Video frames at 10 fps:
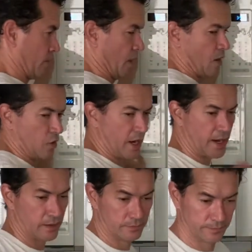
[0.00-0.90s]

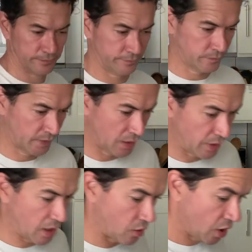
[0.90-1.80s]
Okay, there we
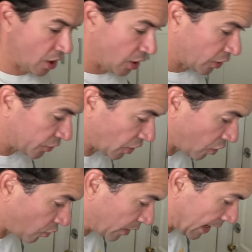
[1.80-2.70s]
go. So
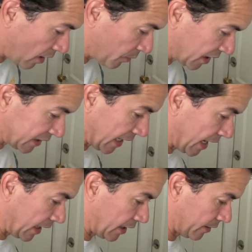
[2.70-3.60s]
now I'm going to
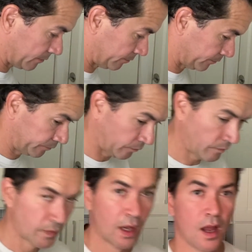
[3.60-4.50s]
take
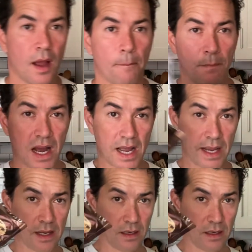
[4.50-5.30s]
my